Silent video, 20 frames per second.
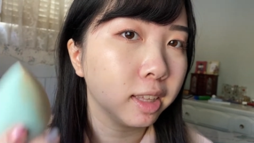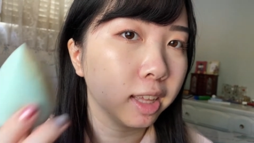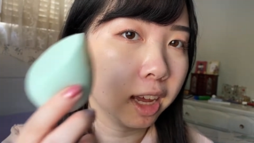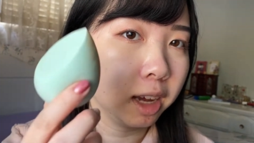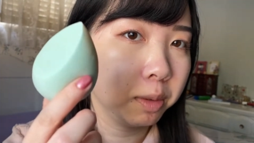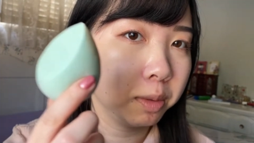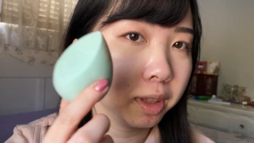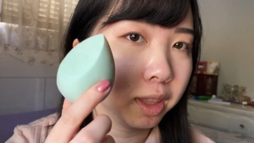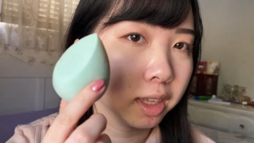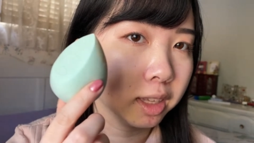
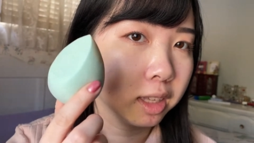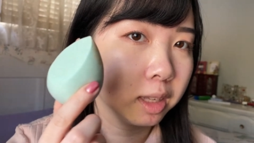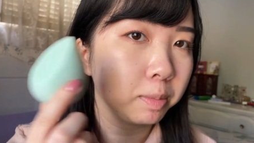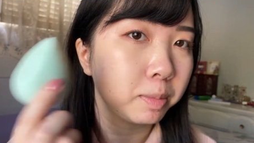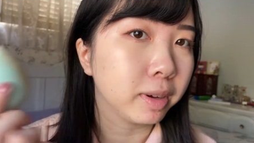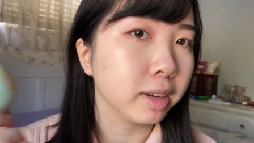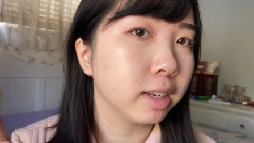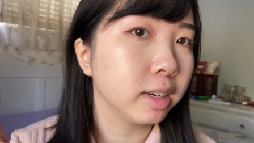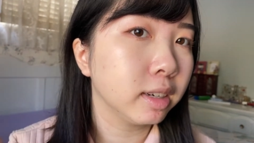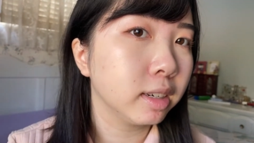out with this
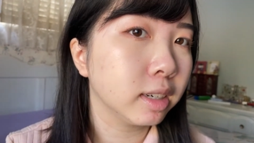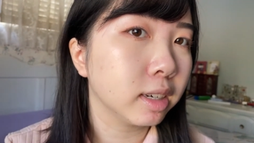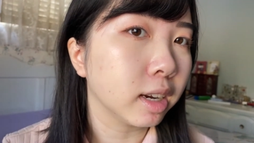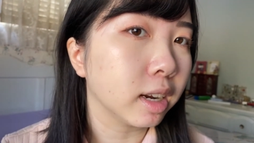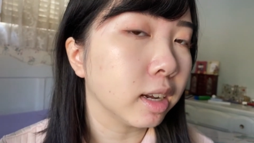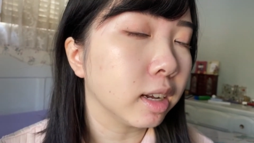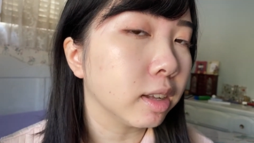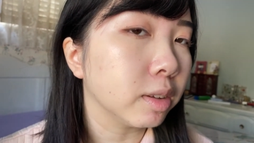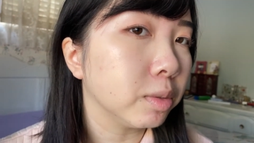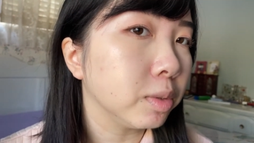sponge.
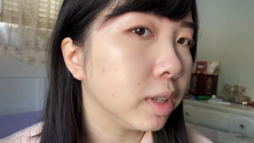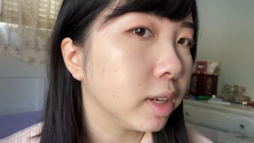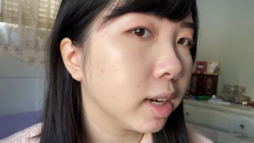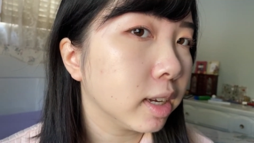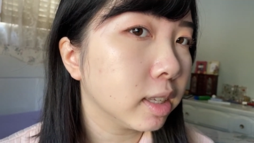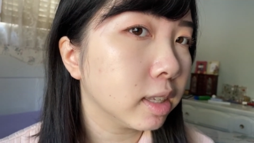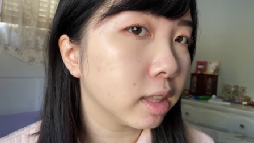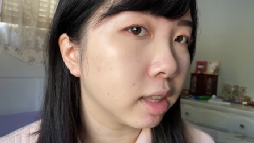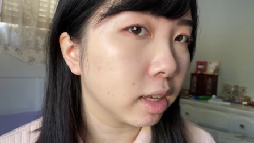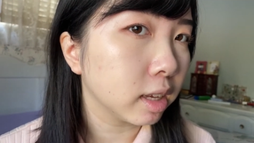And what do you
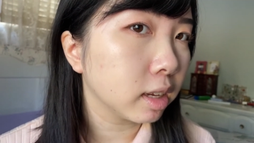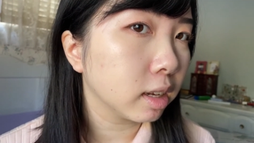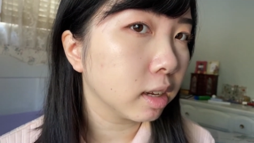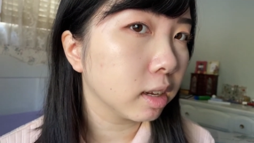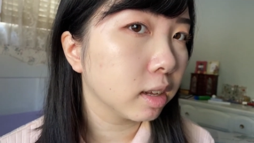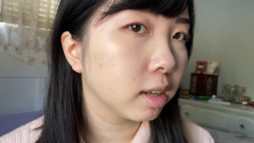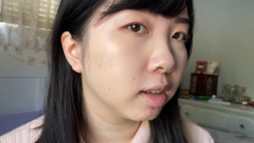guys think?